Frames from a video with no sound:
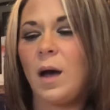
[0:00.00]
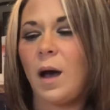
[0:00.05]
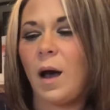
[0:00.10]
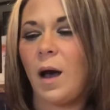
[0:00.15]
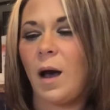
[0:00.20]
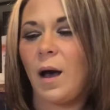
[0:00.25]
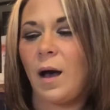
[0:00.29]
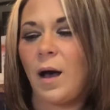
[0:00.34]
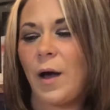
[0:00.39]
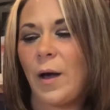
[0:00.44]

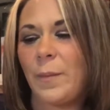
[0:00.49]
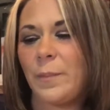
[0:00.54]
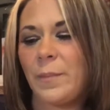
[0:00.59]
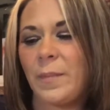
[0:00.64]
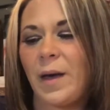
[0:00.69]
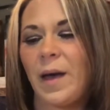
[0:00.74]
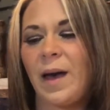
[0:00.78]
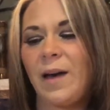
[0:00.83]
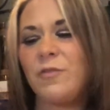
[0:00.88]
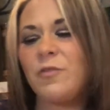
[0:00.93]
Um,
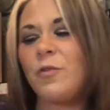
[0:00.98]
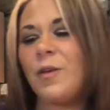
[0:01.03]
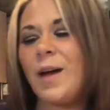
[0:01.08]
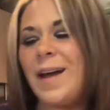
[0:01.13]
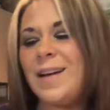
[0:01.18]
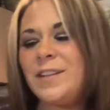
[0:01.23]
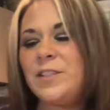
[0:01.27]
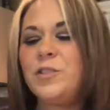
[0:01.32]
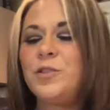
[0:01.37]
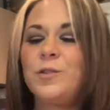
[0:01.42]
have
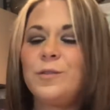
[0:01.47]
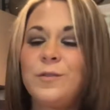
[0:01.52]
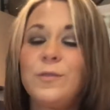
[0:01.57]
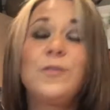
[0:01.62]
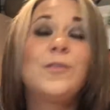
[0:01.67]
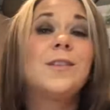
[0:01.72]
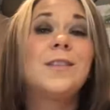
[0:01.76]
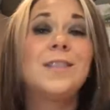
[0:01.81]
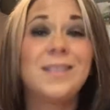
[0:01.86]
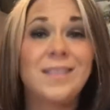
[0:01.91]
gratitude
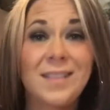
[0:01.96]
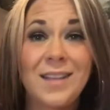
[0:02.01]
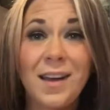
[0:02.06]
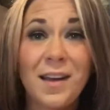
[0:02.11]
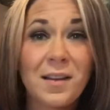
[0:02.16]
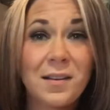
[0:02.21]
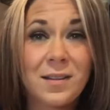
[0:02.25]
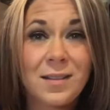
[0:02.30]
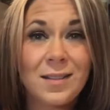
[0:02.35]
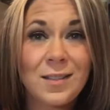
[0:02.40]
for the
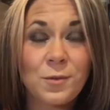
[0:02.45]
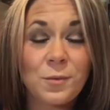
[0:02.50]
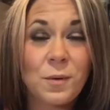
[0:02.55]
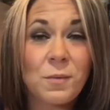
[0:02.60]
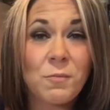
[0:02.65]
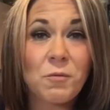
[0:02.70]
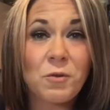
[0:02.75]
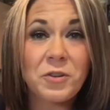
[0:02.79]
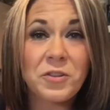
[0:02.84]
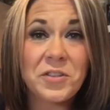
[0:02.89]
stuckness.
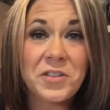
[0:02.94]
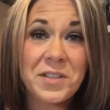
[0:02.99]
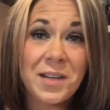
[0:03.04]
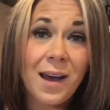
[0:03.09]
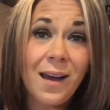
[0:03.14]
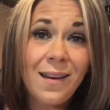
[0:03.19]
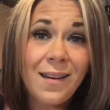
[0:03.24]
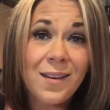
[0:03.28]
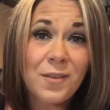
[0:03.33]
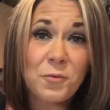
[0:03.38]
When we're
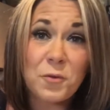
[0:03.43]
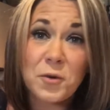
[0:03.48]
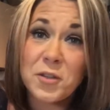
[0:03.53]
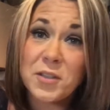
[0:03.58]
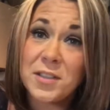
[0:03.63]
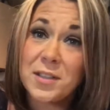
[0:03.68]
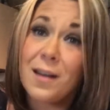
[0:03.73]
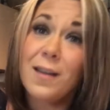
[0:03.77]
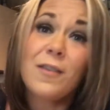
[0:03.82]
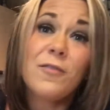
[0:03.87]
stuck, we're
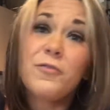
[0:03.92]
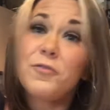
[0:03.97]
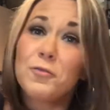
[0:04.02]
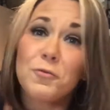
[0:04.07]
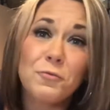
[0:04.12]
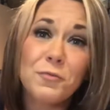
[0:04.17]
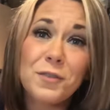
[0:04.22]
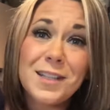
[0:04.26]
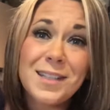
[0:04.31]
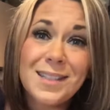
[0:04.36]
stuck for a
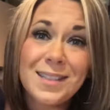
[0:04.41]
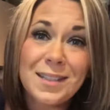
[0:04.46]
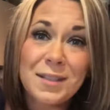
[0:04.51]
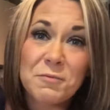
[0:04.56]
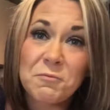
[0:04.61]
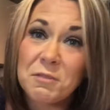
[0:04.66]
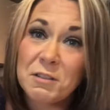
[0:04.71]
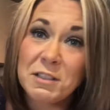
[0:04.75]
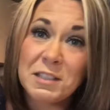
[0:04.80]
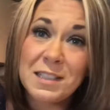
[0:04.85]

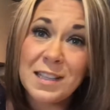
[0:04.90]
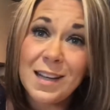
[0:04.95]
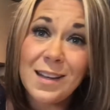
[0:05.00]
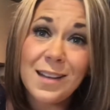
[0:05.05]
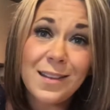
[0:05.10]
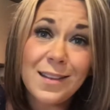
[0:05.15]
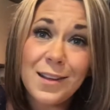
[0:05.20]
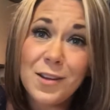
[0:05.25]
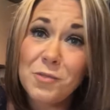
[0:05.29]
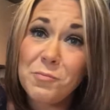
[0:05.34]
reason. We're
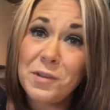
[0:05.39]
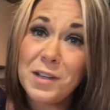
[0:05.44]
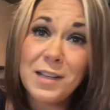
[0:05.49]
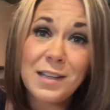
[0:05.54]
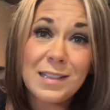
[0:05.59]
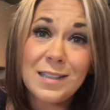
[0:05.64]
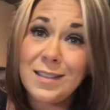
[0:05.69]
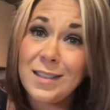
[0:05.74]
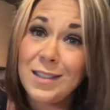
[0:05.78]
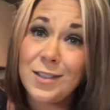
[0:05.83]
stuck there
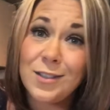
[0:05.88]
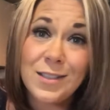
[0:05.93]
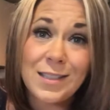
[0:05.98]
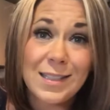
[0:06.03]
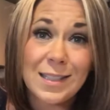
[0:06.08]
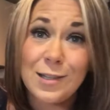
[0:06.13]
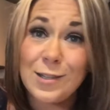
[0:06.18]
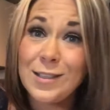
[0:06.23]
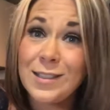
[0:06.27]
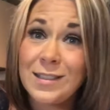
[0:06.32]
because there's
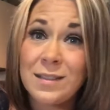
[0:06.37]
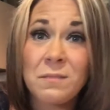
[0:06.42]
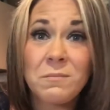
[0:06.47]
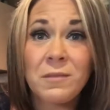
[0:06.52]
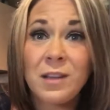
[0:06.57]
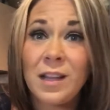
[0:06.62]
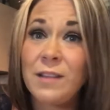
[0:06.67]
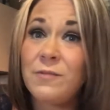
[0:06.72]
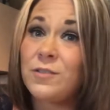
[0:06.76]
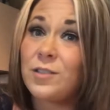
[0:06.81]
still something
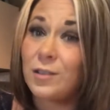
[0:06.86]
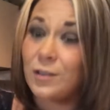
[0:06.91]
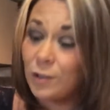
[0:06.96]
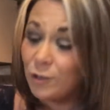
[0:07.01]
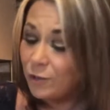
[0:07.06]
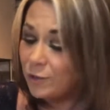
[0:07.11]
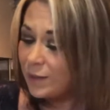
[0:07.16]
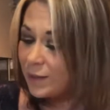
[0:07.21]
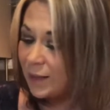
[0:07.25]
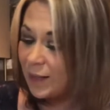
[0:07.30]
left to
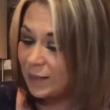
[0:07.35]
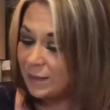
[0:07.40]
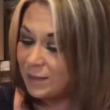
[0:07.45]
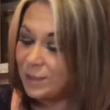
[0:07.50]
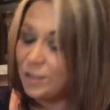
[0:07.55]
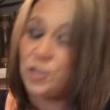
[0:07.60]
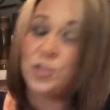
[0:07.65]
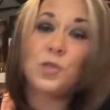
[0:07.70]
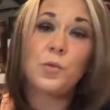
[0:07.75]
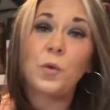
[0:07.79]
learn in that
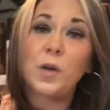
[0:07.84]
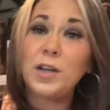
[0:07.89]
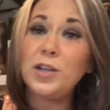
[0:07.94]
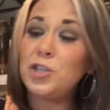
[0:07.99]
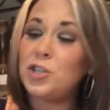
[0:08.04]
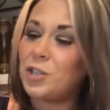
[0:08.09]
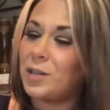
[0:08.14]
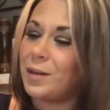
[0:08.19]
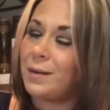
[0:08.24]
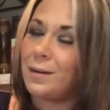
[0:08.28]

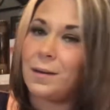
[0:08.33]
situation.